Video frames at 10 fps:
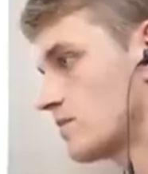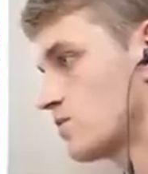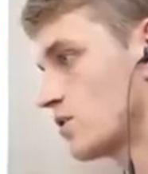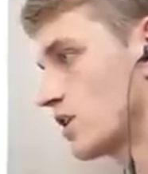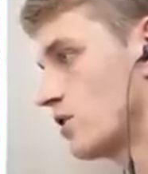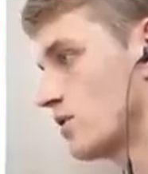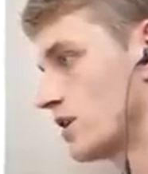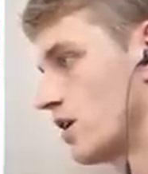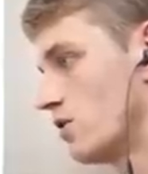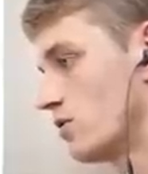Wanna go?
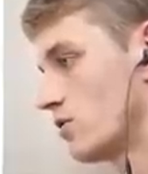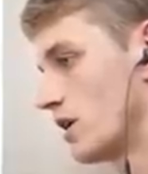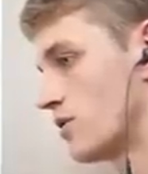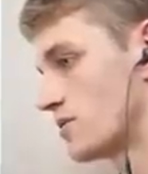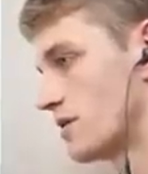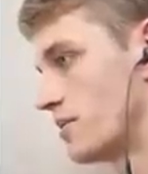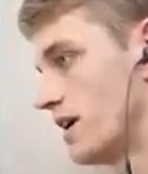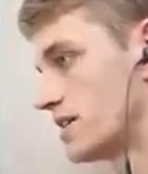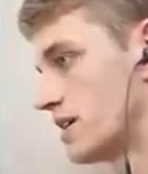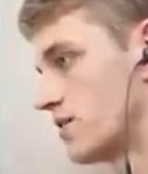Okay, oh, that was a bit of
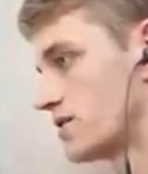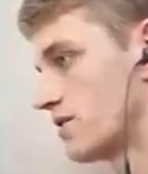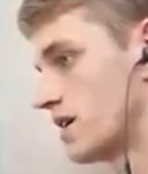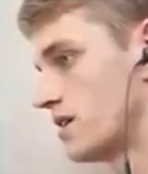pace there, I saw